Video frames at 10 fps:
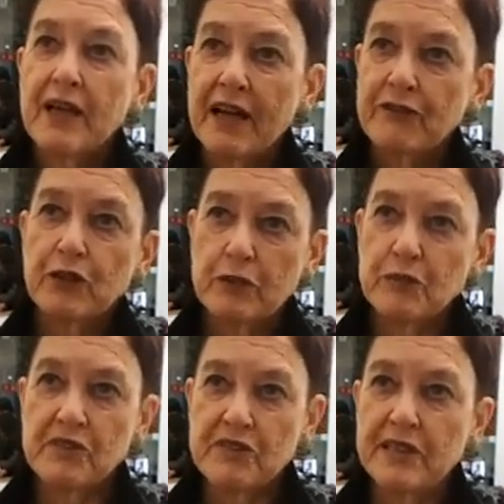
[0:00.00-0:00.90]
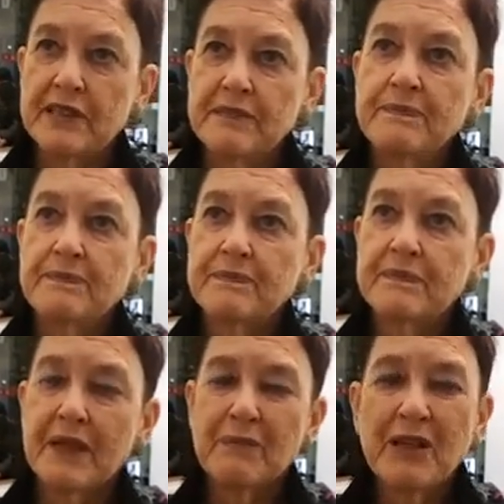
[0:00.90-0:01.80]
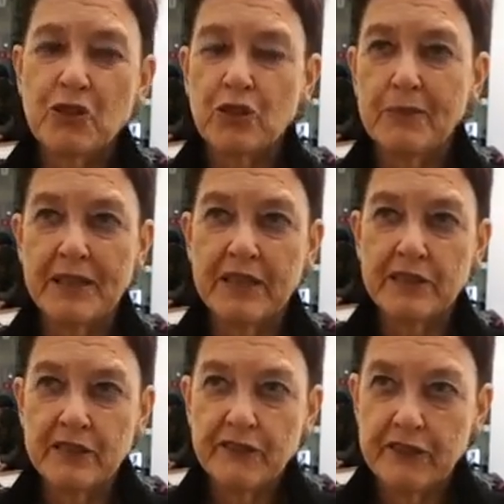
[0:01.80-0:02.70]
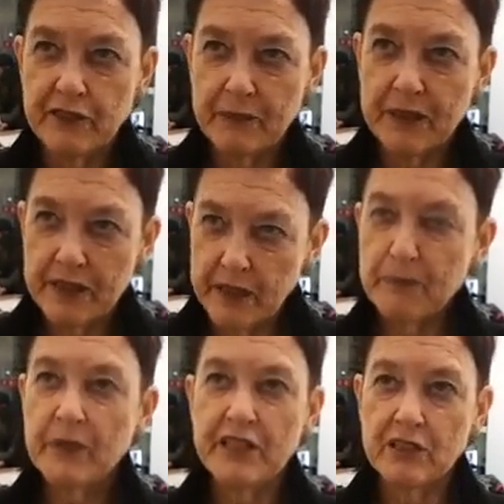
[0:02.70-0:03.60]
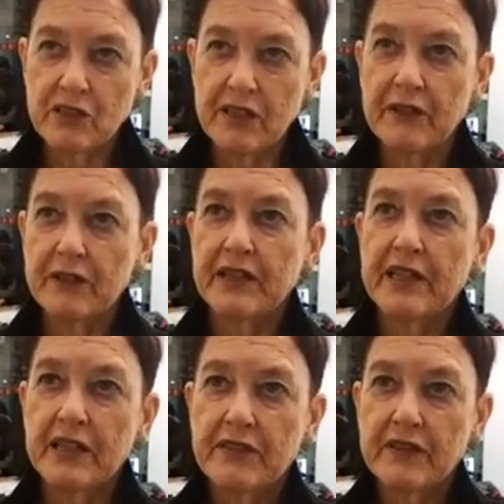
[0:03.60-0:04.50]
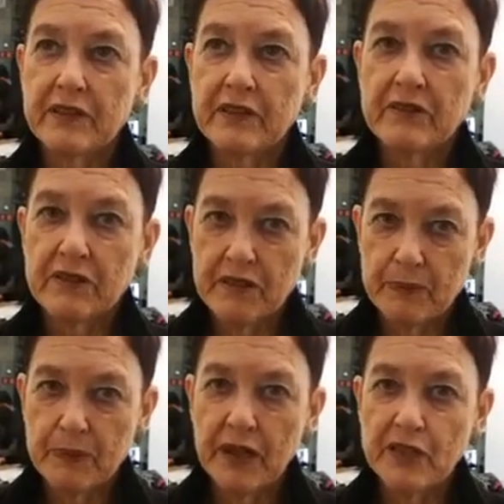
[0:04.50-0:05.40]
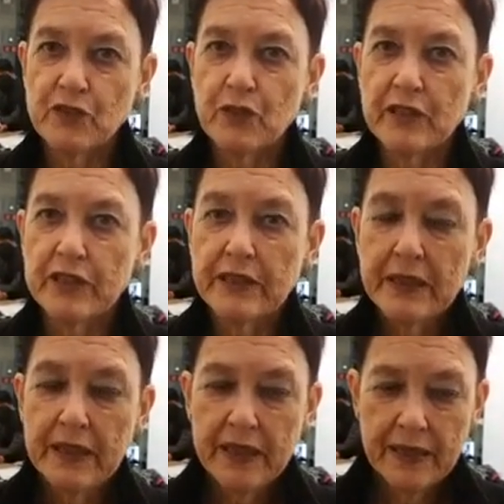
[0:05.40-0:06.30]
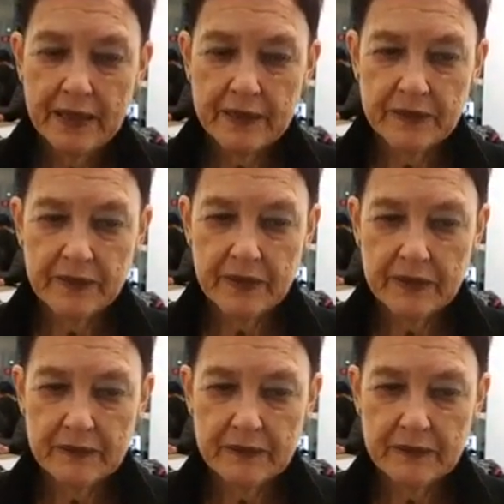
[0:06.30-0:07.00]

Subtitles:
after it was done. I'm not sure about 1950, but a couple of years later he got the prize for it. And